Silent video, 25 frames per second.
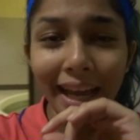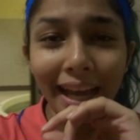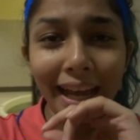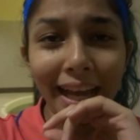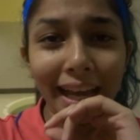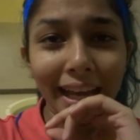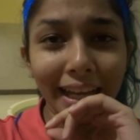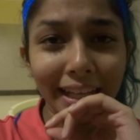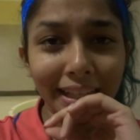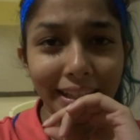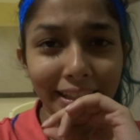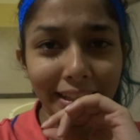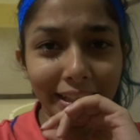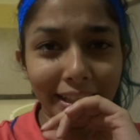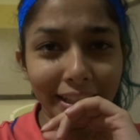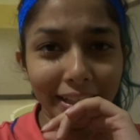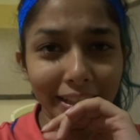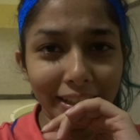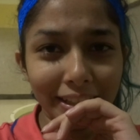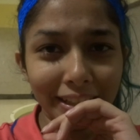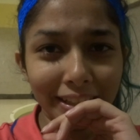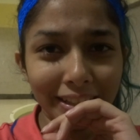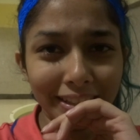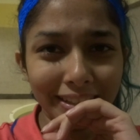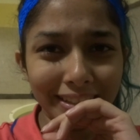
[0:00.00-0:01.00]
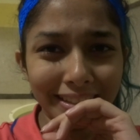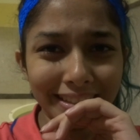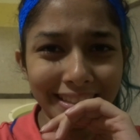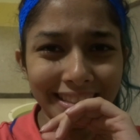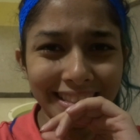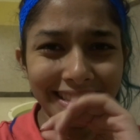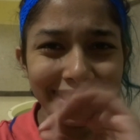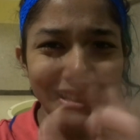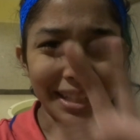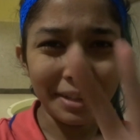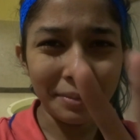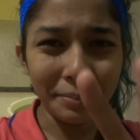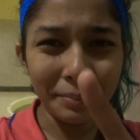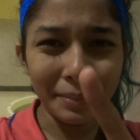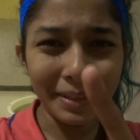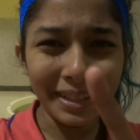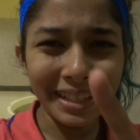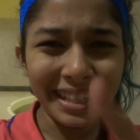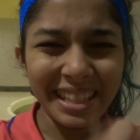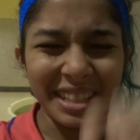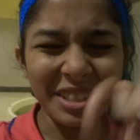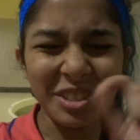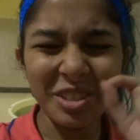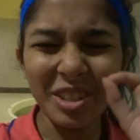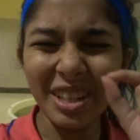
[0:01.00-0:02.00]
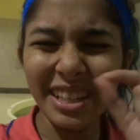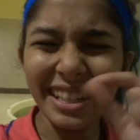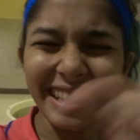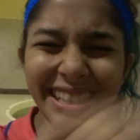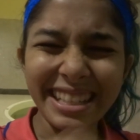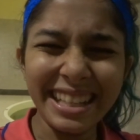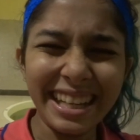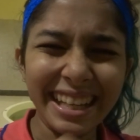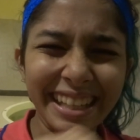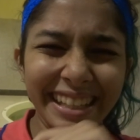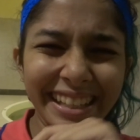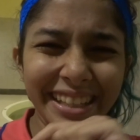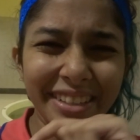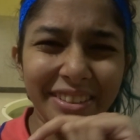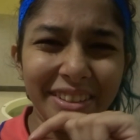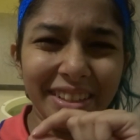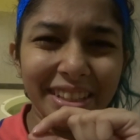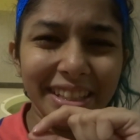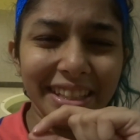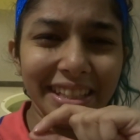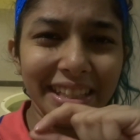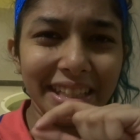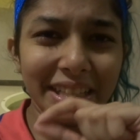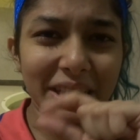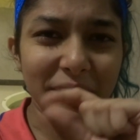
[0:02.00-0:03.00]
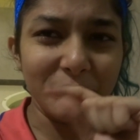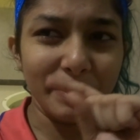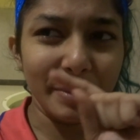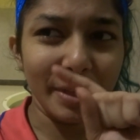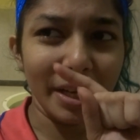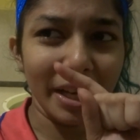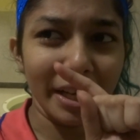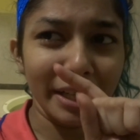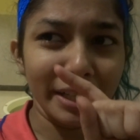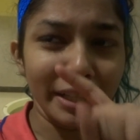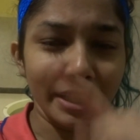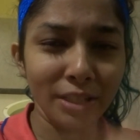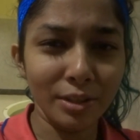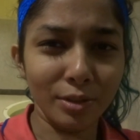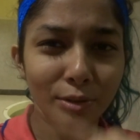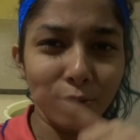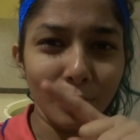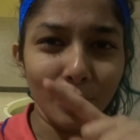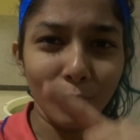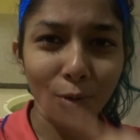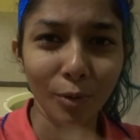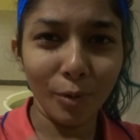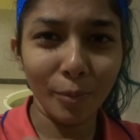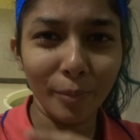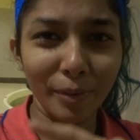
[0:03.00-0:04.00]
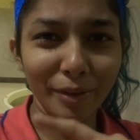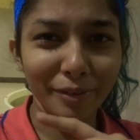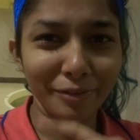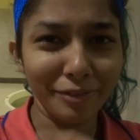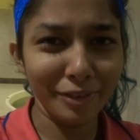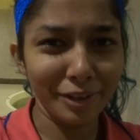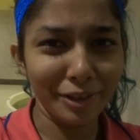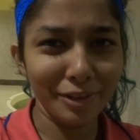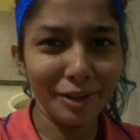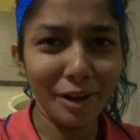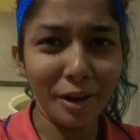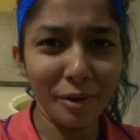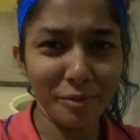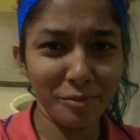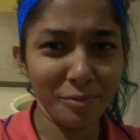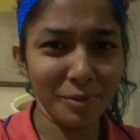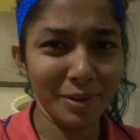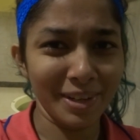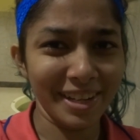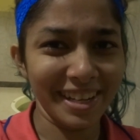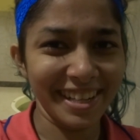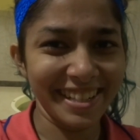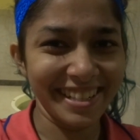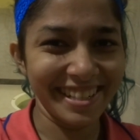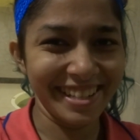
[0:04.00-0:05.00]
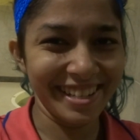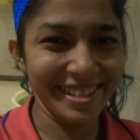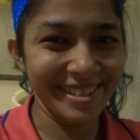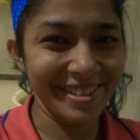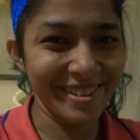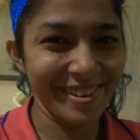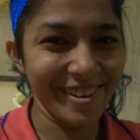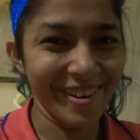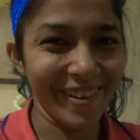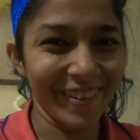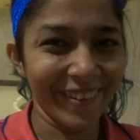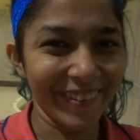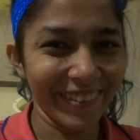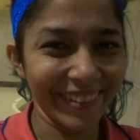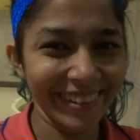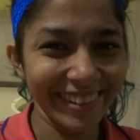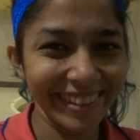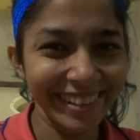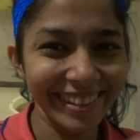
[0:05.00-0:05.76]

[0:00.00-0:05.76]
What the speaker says: And there are some leaks, really tiny, really less, but I need to go home and figure out what I did wrong.